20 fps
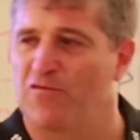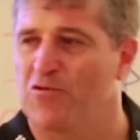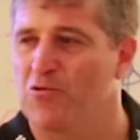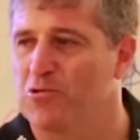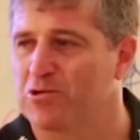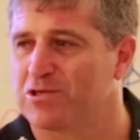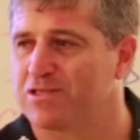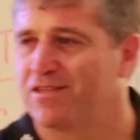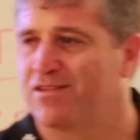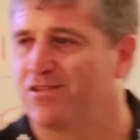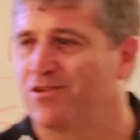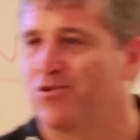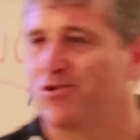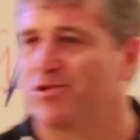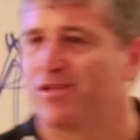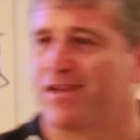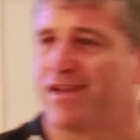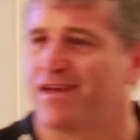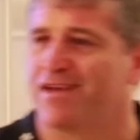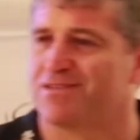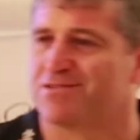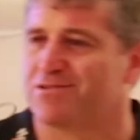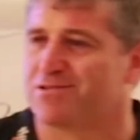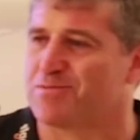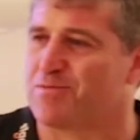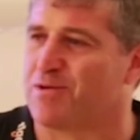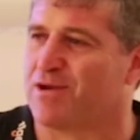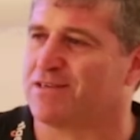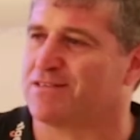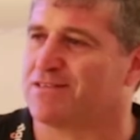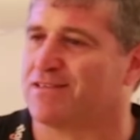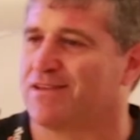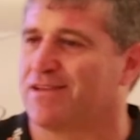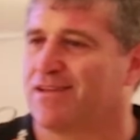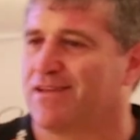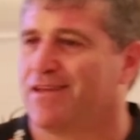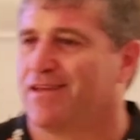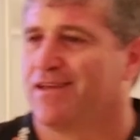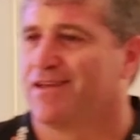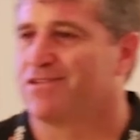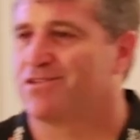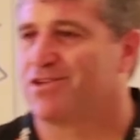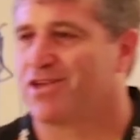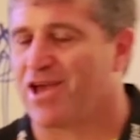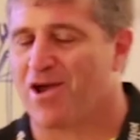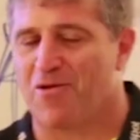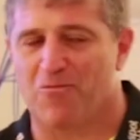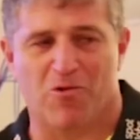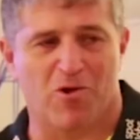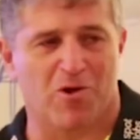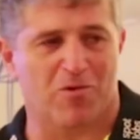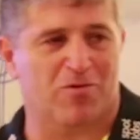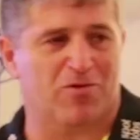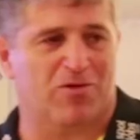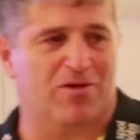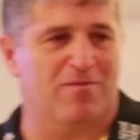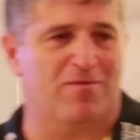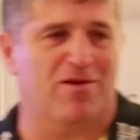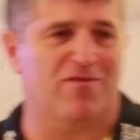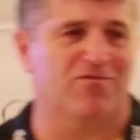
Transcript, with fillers: forced in the early days, I suppose, to go and work with him